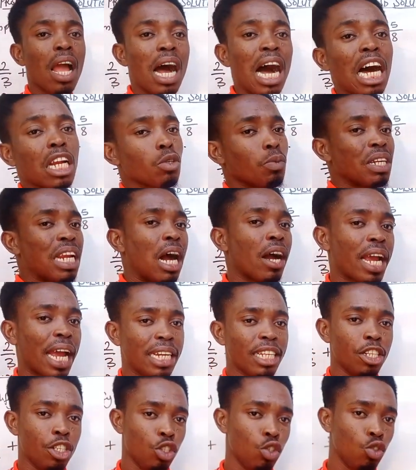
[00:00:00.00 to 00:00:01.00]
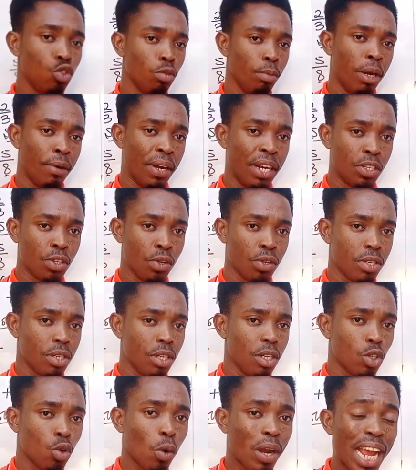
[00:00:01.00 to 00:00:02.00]
how do we now get the new numerators?
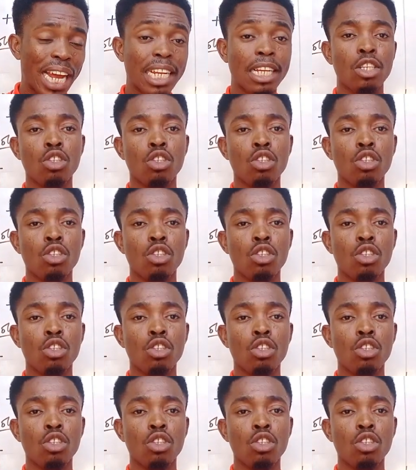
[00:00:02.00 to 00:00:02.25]
To get the